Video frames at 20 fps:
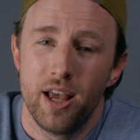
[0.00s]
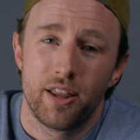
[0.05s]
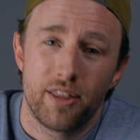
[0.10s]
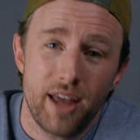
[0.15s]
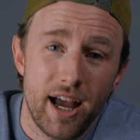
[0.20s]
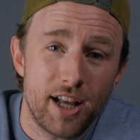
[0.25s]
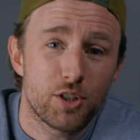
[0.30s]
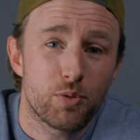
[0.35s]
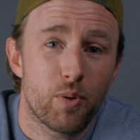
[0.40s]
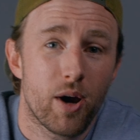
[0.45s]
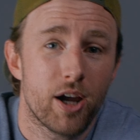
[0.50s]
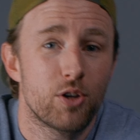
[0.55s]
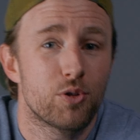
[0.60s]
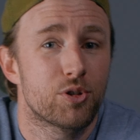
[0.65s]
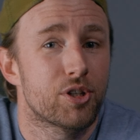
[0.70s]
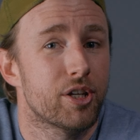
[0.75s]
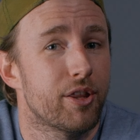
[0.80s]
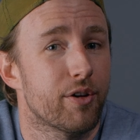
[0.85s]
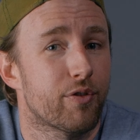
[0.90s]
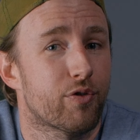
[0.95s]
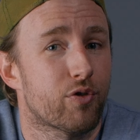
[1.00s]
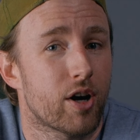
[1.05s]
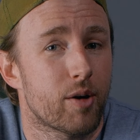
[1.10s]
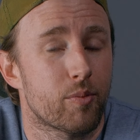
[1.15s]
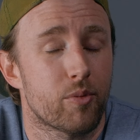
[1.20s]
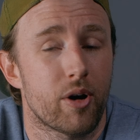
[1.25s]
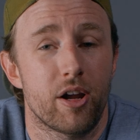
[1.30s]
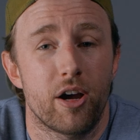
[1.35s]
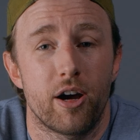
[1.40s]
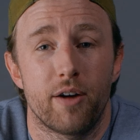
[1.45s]
That's why you see the
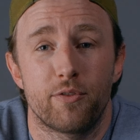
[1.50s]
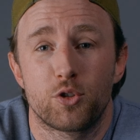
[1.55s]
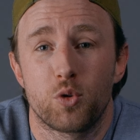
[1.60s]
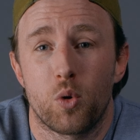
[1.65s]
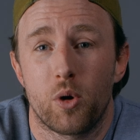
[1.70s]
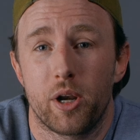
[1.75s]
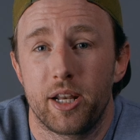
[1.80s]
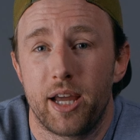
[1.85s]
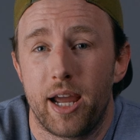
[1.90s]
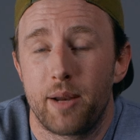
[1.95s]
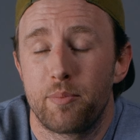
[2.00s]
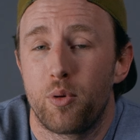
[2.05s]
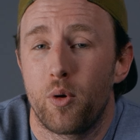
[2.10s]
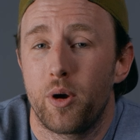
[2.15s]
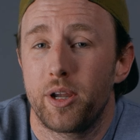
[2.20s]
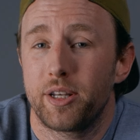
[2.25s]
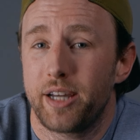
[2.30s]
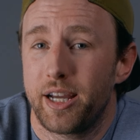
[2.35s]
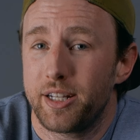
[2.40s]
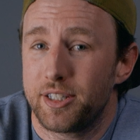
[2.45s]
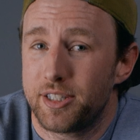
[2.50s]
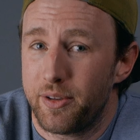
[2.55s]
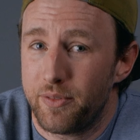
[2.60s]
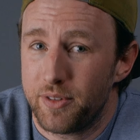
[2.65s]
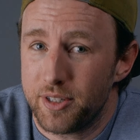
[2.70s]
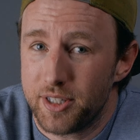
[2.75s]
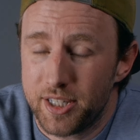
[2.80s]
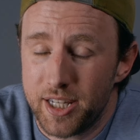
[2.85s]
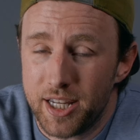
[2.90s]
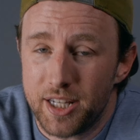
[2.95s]
frame rate of
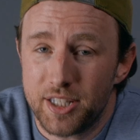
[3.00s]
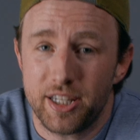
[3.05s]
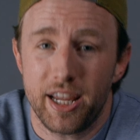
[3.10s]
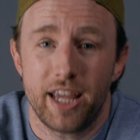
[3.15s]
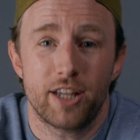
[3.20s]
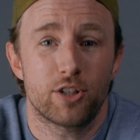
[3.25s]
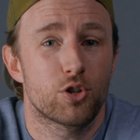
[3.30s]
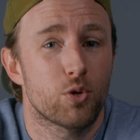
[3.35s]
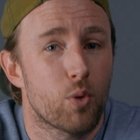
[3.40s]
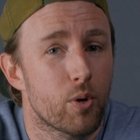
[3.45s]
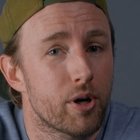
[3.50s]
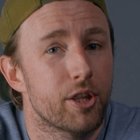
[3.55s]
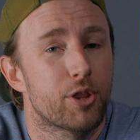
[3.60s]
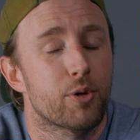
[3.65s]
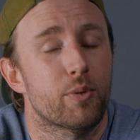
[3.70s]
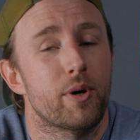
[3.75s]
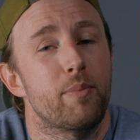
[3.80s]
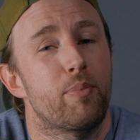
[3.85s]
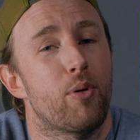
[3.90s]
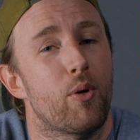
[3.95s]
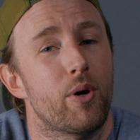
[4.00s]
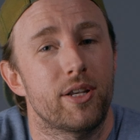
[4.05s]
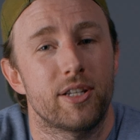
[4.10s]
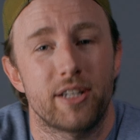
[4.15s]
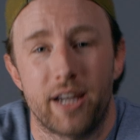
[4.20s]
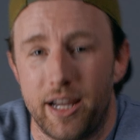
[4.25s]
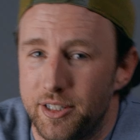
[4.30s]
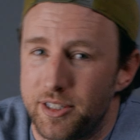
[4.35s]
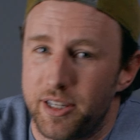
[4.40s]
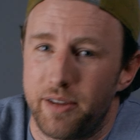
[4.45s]
29.976 and
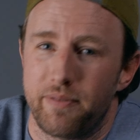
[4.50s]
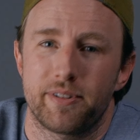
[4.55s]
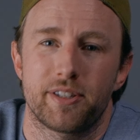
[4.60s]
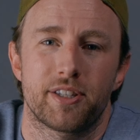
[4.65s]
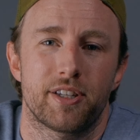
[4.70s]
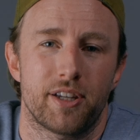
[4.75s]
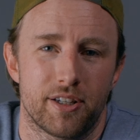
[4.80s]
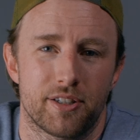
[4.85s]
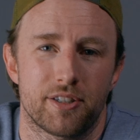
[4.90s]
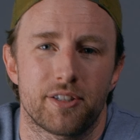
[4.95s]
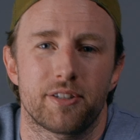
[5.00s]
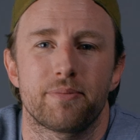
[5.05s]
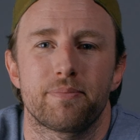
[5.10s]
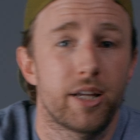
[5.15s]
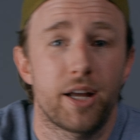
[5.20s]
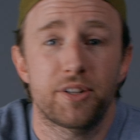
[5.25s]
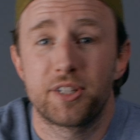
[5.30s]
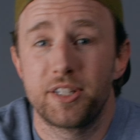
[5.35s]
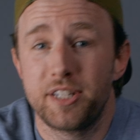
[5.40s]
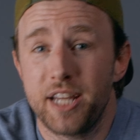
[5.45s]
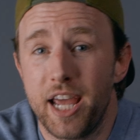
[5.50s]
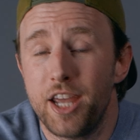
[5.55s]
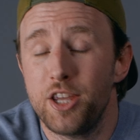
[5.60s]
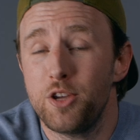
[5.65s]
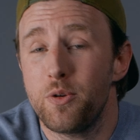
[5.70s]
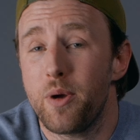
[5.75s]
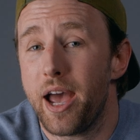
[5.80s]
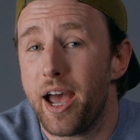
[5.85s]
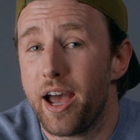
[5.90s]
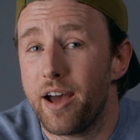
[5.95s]
23.976. Now today
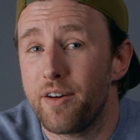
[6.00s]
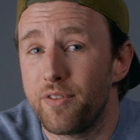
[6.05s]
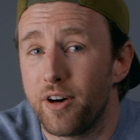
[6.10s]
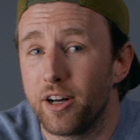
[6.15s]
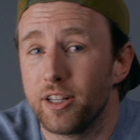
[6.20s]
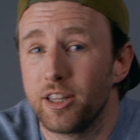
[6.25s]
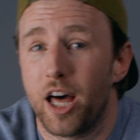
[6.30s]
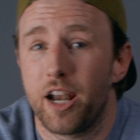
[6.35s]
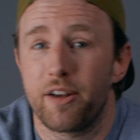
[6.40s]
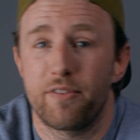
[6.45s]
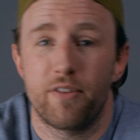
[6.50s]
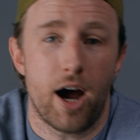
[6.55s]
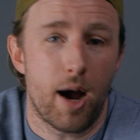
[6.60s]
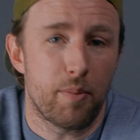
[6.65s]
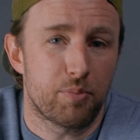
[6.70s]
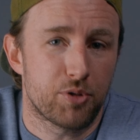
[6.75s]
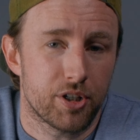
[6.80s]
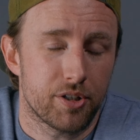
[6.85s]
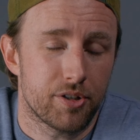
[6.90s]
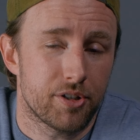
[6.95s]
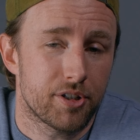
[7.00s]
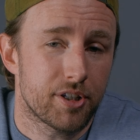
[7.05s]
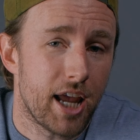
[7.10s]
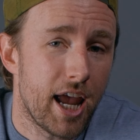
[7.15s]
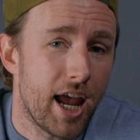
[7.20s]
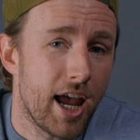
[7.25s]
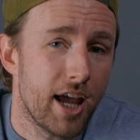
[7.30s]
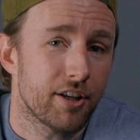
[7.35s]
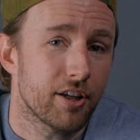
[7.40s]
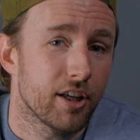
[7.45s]
you have a lot of options
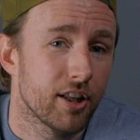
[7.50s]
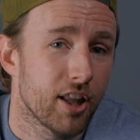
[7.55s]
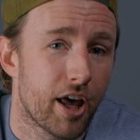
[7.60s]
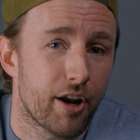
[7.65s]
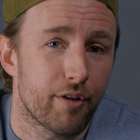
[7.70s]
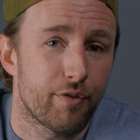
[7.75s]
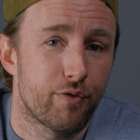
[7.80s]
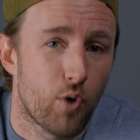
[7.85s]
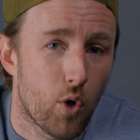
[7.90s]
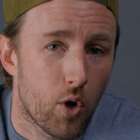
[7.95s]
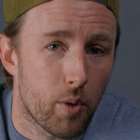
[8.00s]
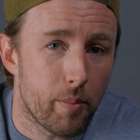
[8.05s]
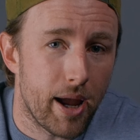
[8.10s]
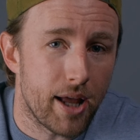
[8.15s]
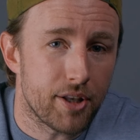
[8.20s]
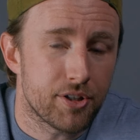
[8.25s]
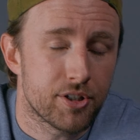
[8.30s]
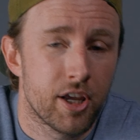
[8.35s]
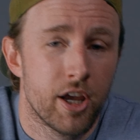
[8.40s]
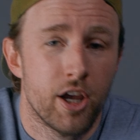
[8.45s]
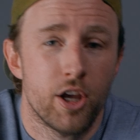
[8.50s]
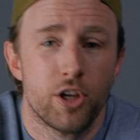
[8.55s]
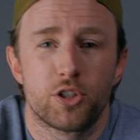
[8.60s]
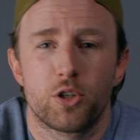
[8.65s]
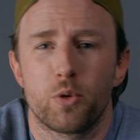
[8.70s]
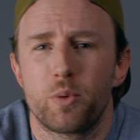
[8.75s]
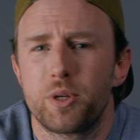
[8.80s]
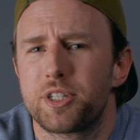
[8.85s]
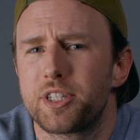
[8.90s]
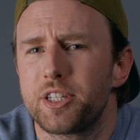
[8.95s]
and a lot of formats.
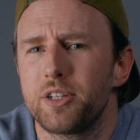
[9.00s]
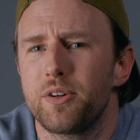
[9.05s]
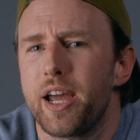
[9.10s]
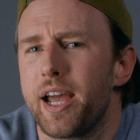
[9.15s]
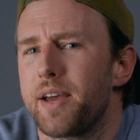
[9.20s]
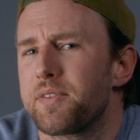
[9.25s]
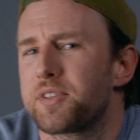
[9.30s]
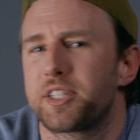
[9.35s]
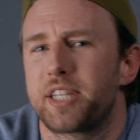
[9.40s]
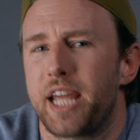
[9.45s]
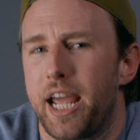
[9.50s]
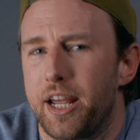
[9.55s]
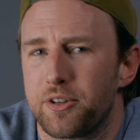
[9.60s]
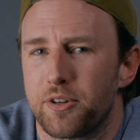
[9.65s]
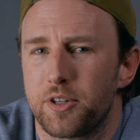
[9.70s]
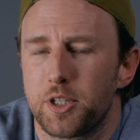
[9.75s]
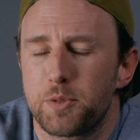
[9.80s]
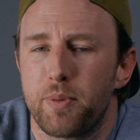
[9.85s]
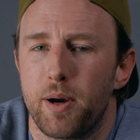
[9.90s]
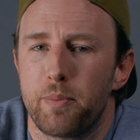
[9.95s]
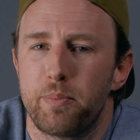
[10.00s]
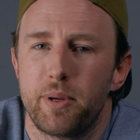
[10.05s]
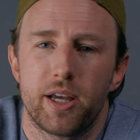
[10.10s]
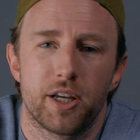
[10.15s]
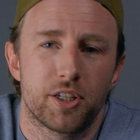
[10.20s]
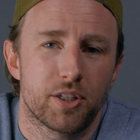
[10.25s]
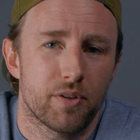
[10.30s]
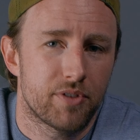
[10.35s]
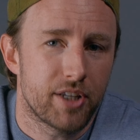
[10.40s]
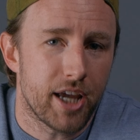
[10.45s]
So we still have standards, but
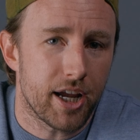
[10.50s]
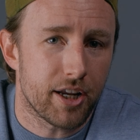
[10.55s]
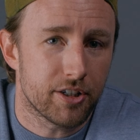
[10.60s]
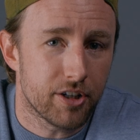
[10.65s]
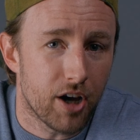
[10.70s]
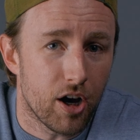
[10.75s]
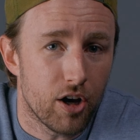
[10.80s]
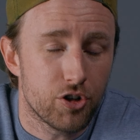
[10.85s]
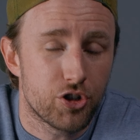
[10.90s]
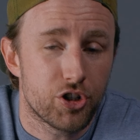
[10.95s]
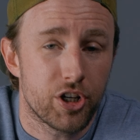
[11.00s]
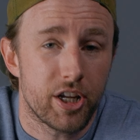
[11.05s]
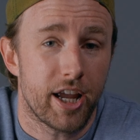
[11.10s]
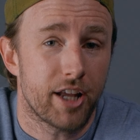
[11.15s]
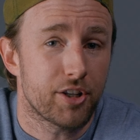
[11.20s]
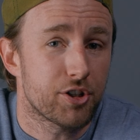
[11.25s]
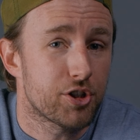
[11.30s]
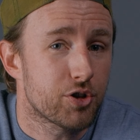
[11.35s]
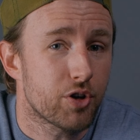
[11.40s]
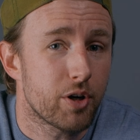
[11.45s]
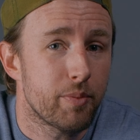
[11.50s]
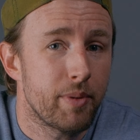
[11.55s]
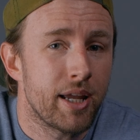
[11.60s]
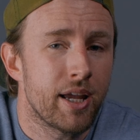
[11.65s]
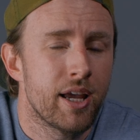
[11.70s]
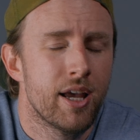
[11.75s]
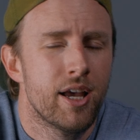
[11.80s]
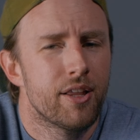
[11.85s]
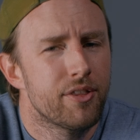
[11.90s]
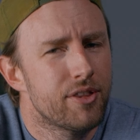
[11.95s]
because of technology and streaming,
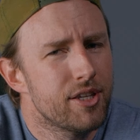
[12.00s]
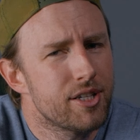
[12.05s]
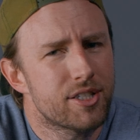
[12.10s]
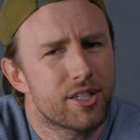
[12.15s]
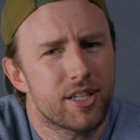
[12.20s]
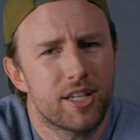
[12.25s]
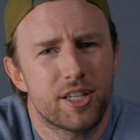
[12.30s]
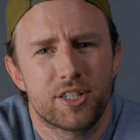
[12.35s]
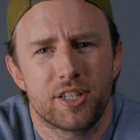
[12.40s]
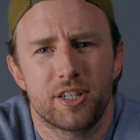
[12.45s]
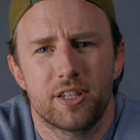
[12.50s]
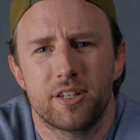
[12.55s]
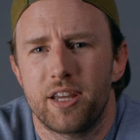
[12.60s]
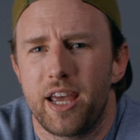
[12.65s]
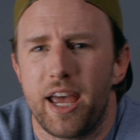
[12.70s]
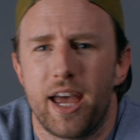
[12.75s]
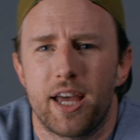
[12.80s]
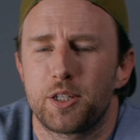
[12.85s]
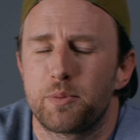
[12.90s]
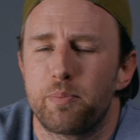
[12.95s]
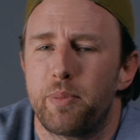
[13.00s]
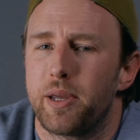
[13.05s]
this isn't as